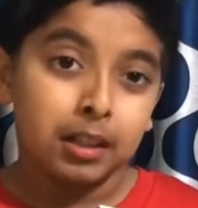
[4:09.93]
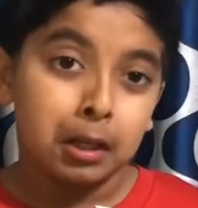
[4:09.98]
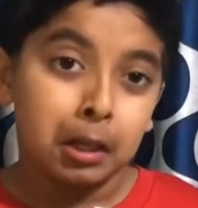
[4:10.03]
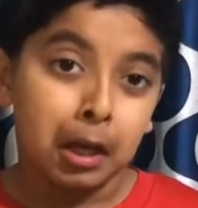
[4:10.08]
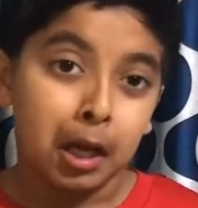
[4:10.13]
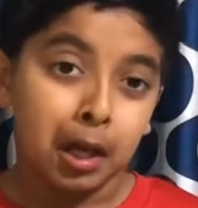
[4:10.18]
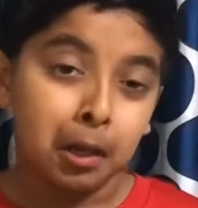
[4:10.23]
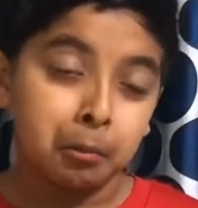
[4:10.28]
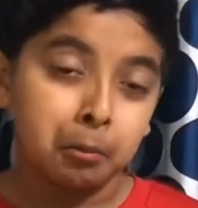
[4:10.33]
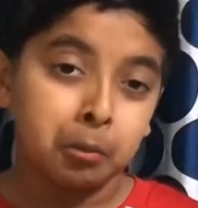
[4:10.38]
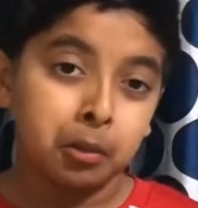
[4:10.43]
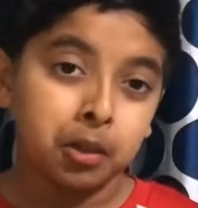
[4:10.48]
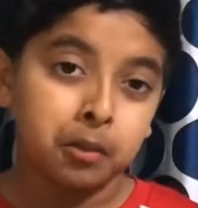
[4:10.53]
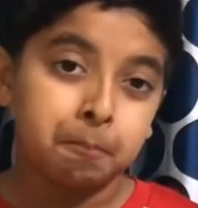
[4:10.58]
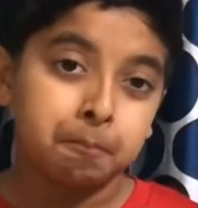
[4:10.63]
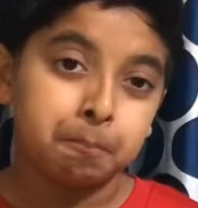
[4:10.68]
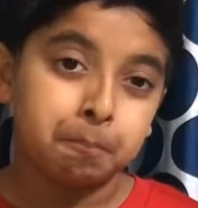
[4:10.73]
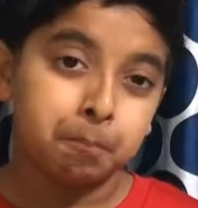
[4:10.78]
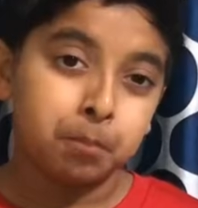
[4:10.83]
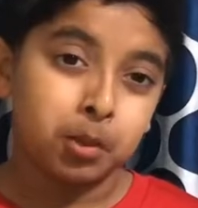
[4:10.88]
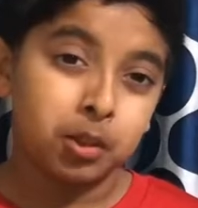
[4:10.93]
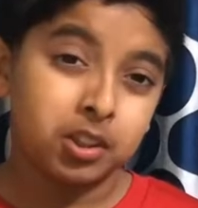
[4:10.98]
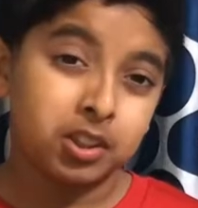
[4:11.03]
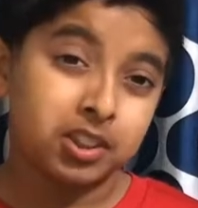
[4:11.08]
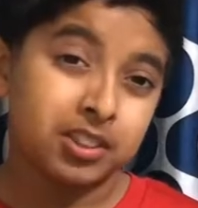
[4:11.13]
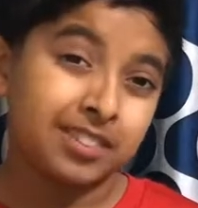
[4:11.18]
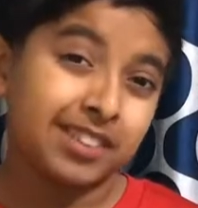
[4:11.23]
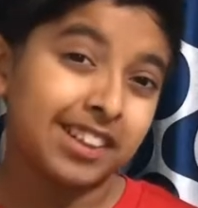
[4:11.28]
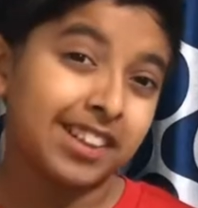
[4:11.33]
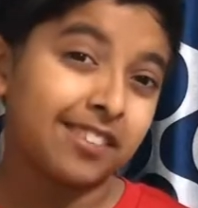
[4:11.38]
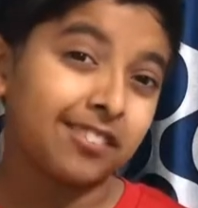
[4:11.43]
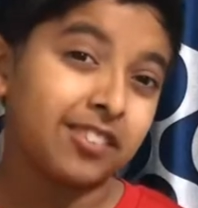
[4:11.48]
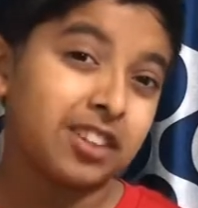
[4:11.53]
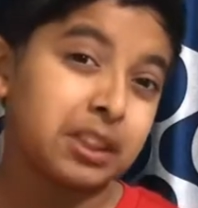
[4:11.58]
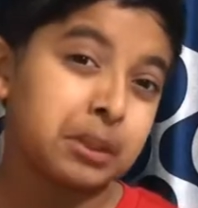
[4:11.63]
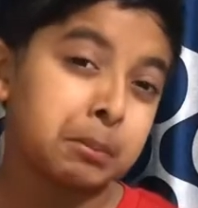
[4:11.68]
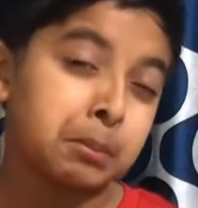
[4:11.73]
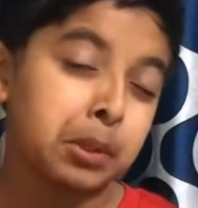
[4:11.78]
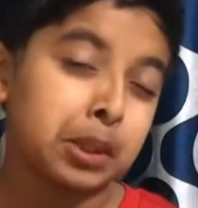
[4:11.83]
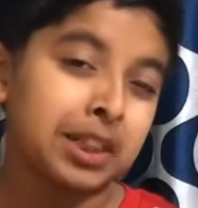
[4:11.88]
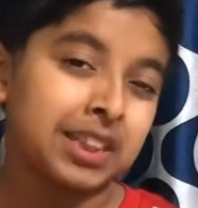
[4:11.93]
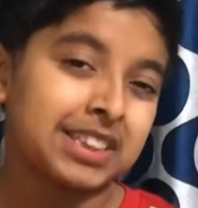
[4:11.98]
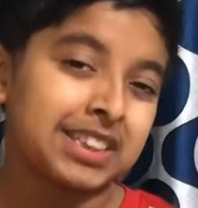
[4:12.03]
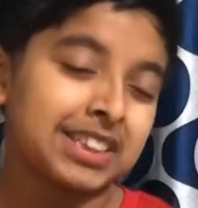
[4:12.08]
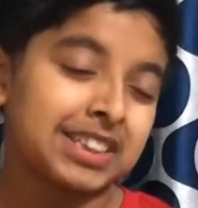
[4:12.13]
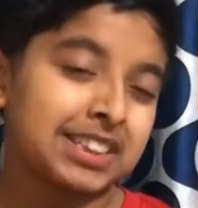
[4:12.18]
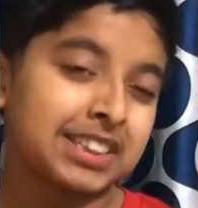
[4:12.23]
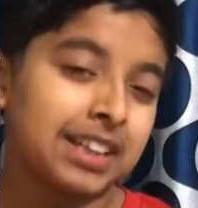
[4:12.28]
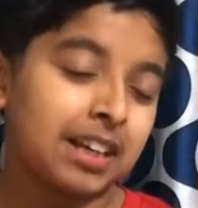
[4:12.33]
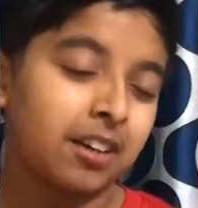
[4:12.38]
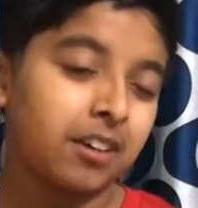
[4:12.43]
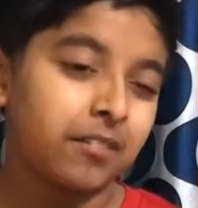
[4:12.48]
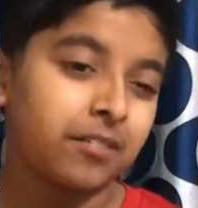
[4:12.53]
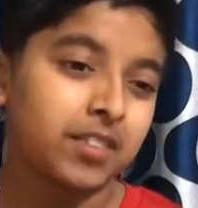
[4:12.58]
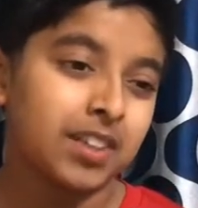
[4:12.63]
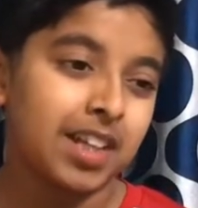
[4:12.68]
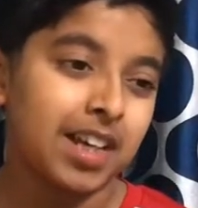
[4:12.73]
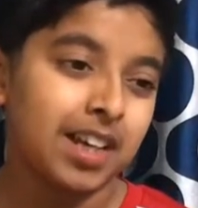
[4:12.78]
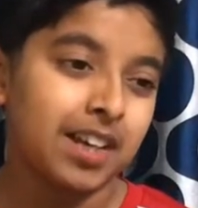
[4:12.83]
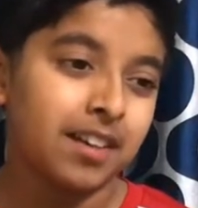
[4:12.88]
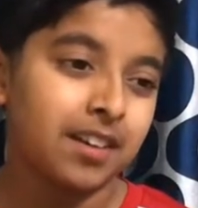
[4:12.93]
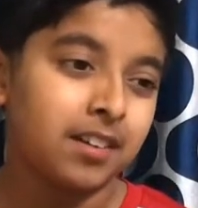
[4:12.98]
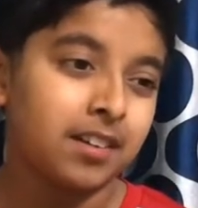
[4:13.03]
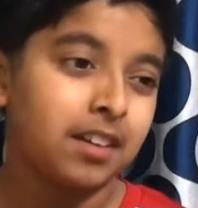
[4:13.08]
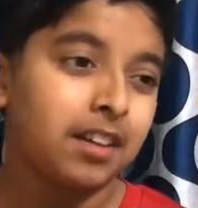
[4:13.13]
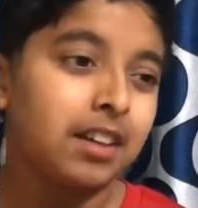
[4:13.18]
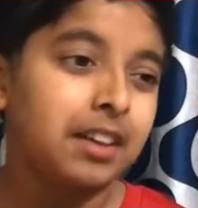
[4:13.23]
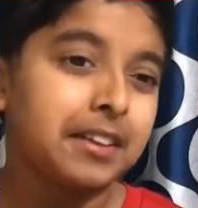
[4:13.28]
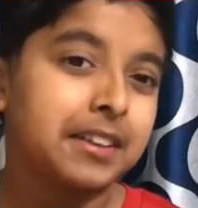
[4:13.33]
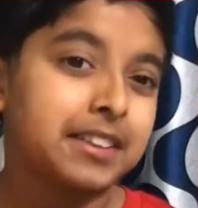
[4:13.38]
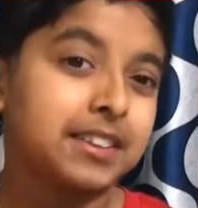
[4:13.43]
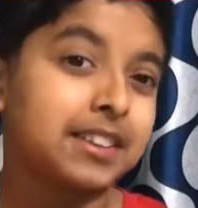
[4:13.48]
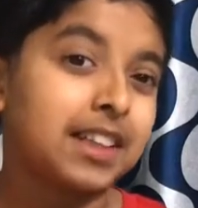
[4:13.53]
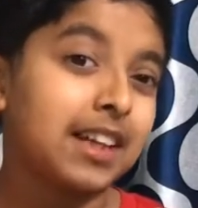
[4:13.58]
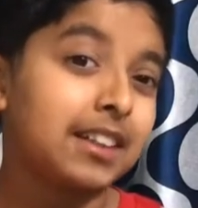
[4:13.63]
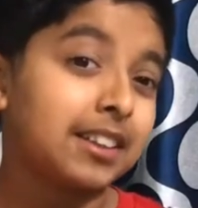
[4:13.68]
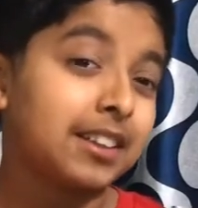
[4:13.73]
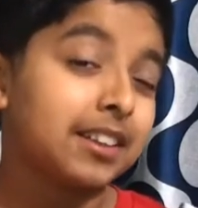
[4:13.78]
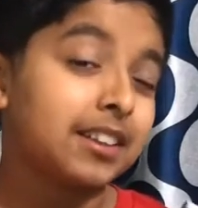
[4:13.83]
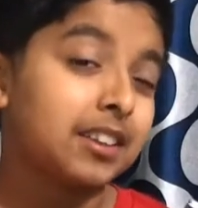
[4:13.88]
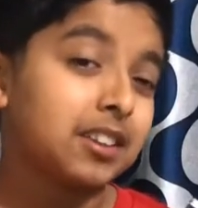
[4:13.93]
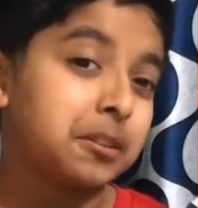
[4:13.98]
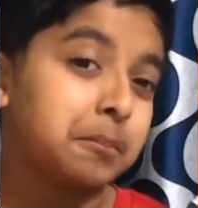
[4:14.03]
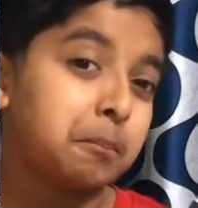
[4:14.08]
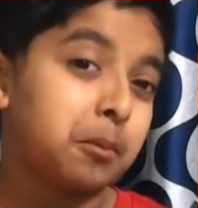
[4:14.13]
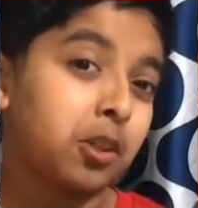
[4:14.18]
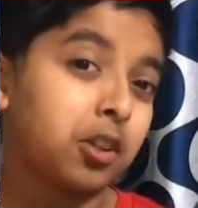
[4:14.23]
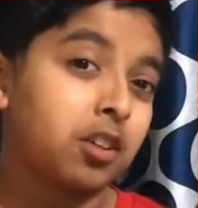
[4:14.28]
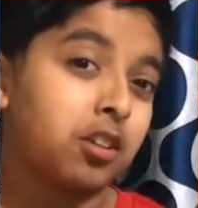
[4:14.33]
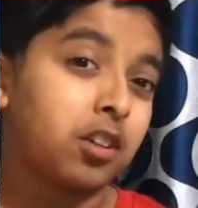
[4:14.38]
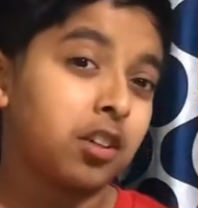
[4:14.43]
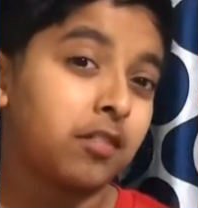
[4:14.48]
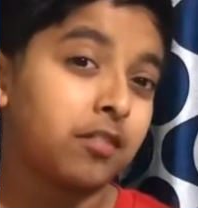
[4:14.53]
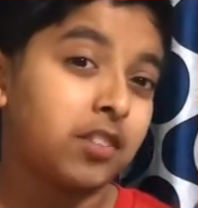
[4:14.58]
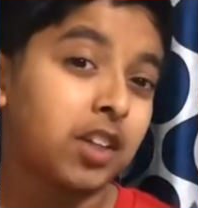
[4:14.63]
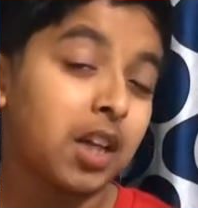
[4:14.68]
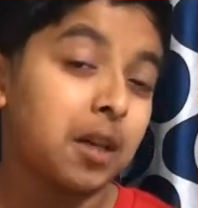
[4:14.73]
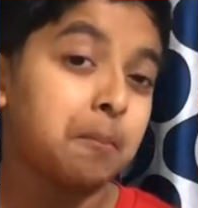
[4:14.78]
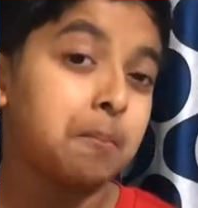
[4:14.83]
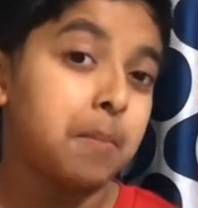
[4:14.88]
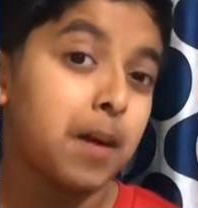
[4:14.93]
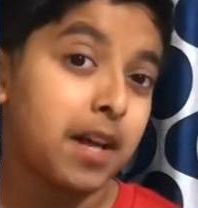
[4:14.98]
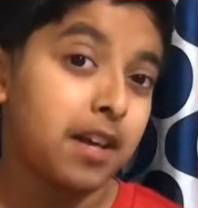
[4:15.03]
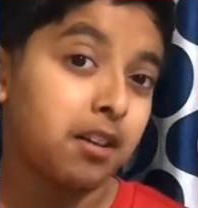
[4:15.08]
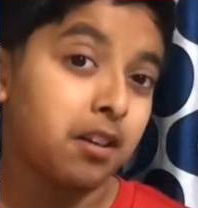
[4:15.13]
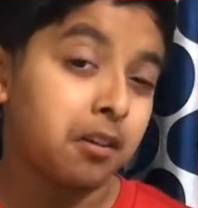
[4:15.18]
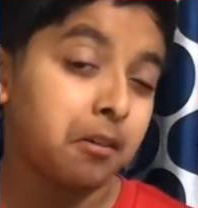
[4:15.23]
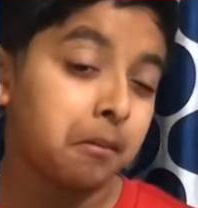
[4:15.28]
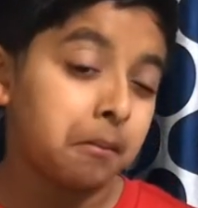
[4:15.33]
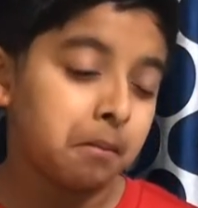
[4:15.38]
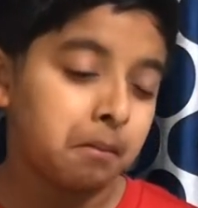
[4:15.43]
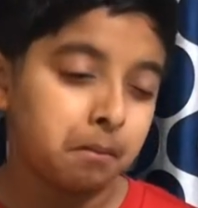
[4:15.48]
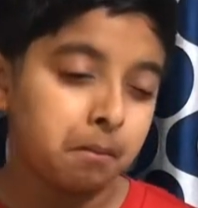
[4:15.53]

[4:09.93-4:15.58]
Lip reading: I would personally give this book a 6 out of 10 because I think this book could have done better,